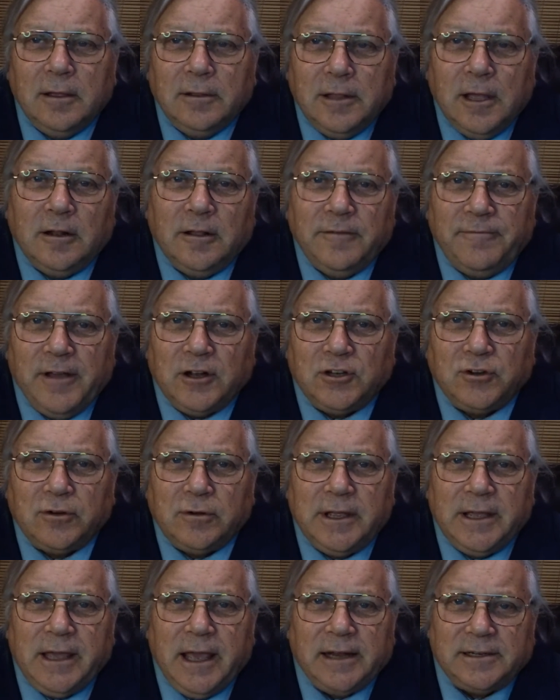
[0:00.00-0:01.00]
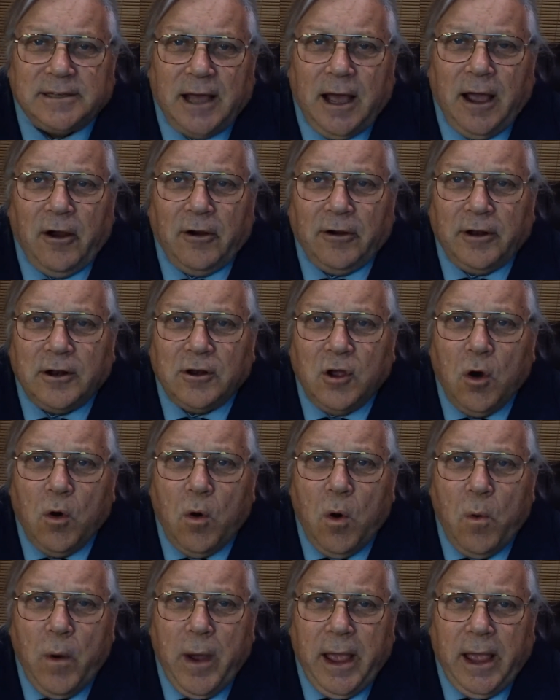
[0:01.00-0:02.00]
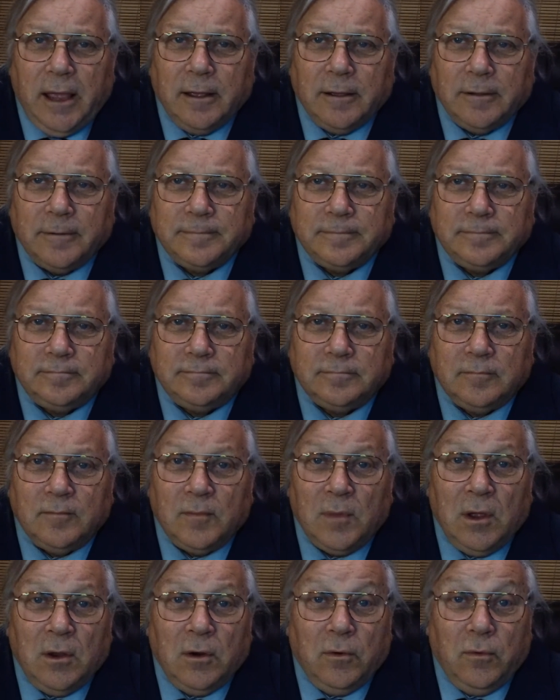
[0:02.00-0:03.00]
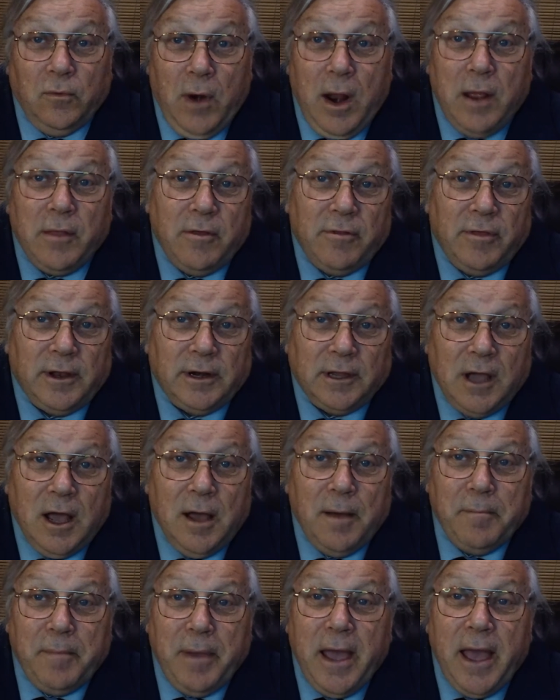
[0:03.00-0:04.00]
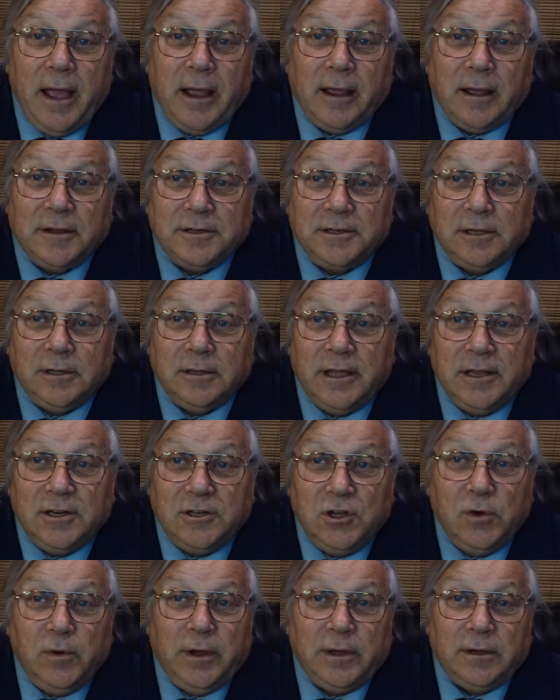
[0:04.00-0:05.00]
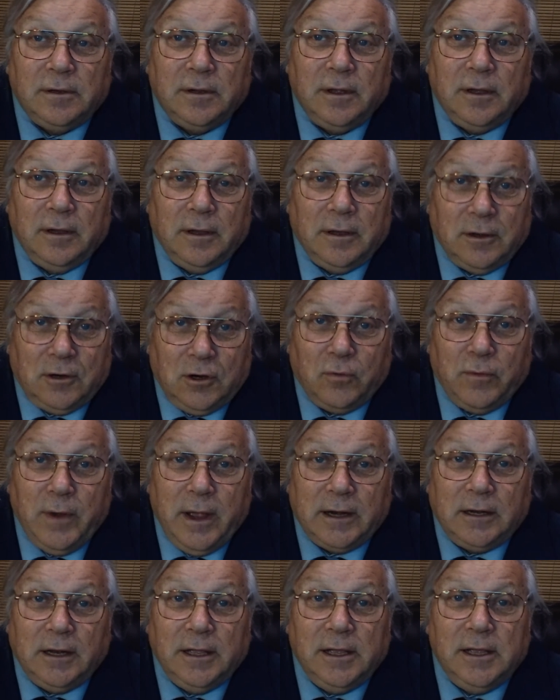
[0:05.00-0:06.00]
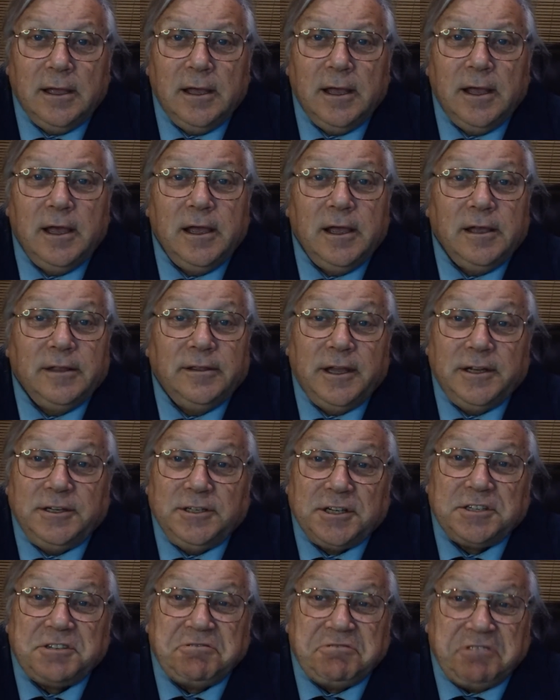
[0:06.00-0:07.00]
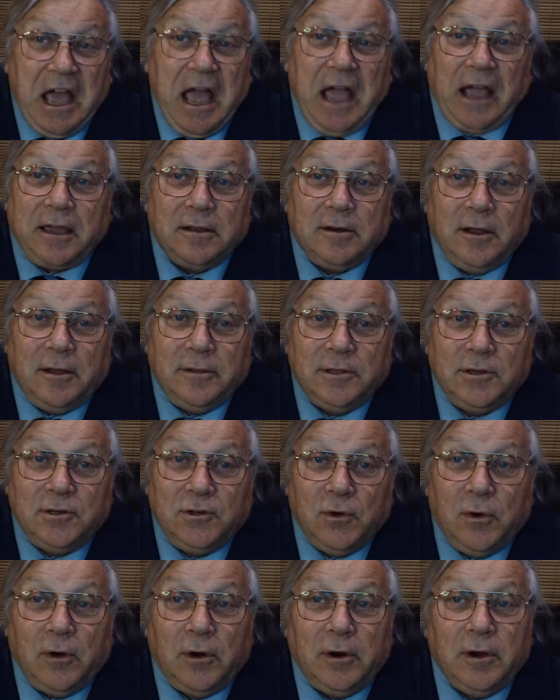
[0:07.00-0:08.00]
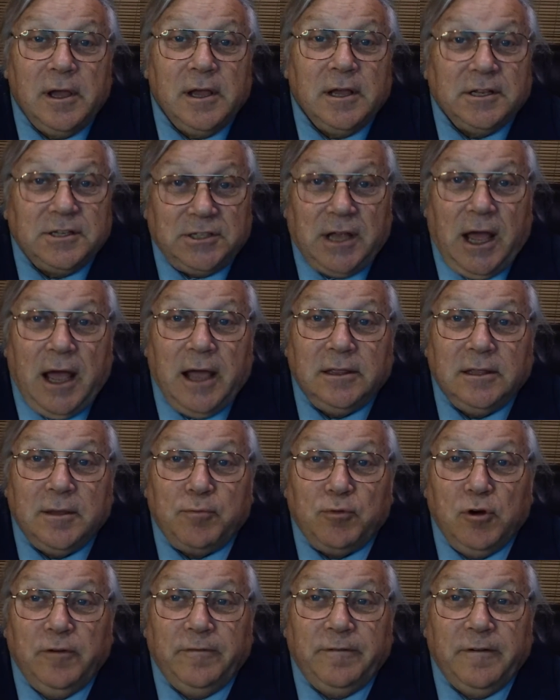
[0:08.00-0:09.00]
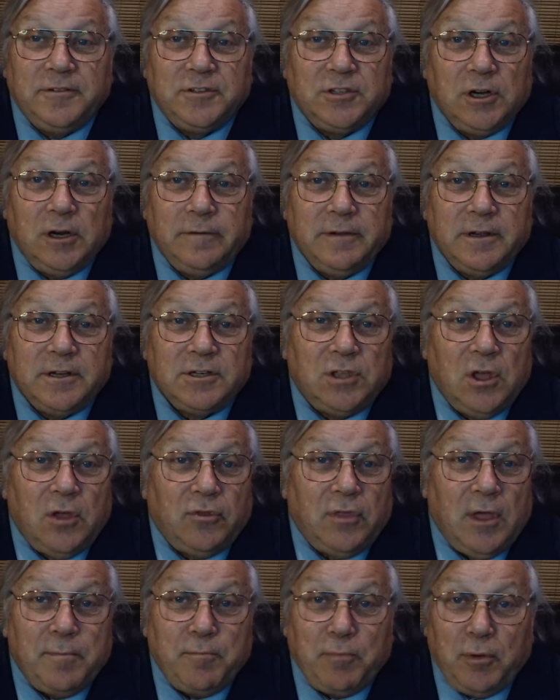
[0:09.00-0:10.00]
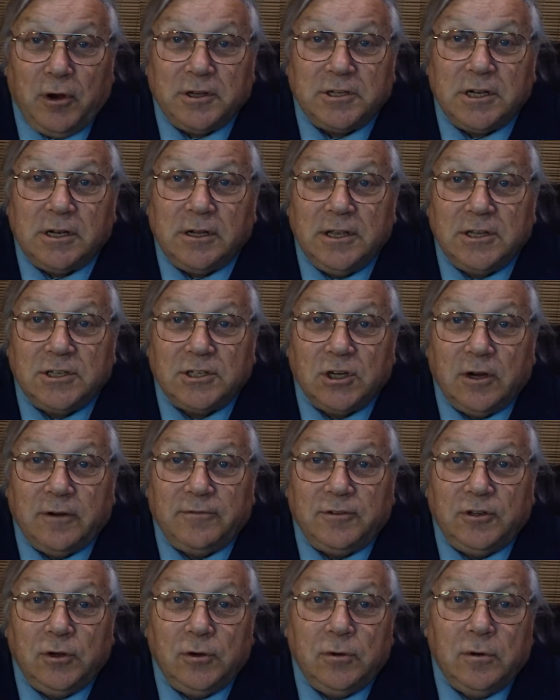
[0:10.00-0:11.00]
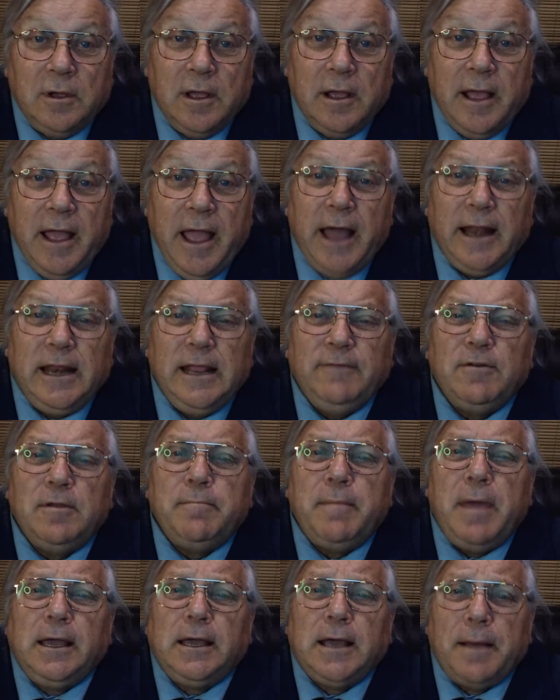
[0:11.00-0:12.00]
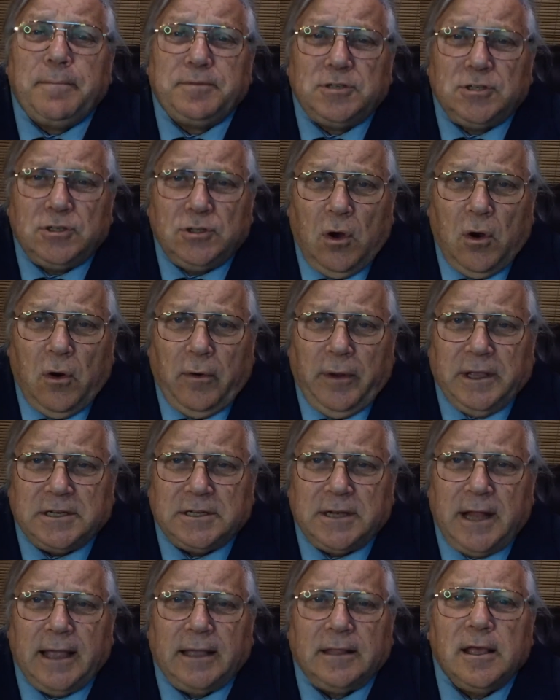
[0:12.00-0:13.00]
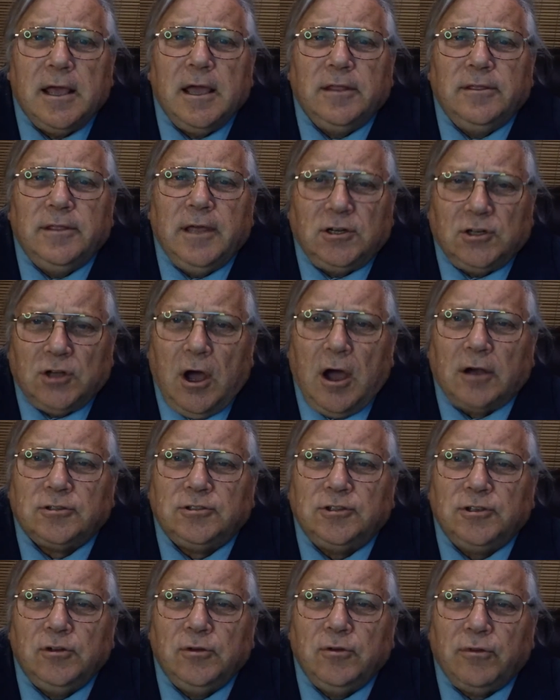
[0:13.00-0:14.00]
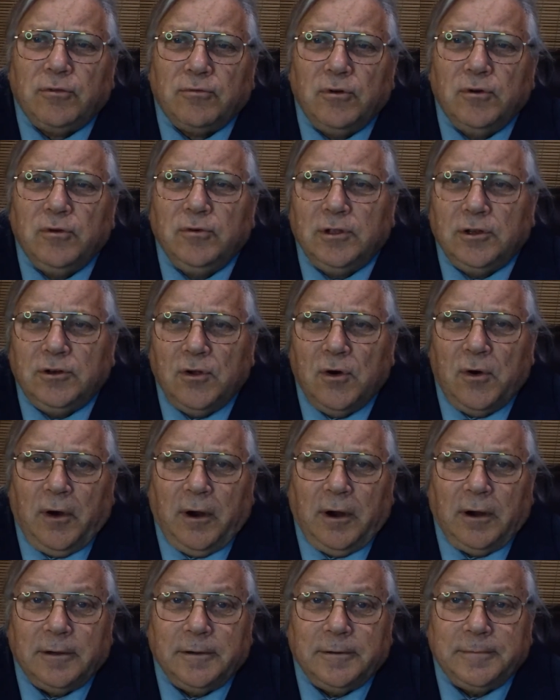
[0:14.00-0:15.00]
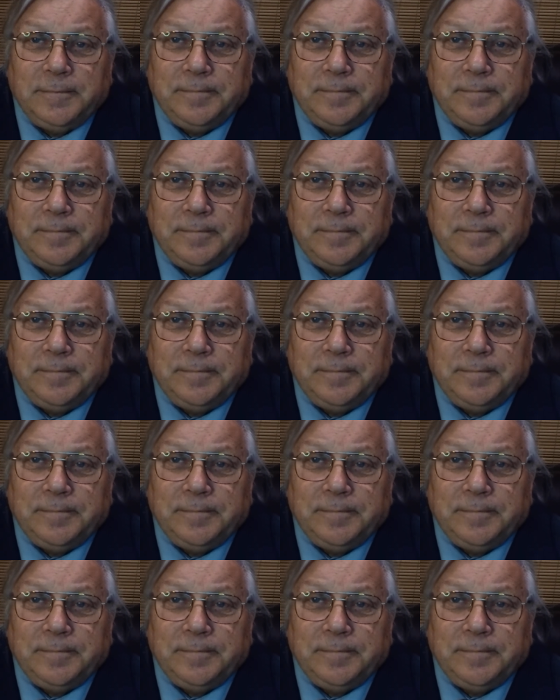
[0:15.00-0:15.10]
They'll eventually get tired and go away. Rather than come back until they do it correctly, they just tack it on the door, sign the proof of service that they personally served you, and even make up stories like they talked to you through the door.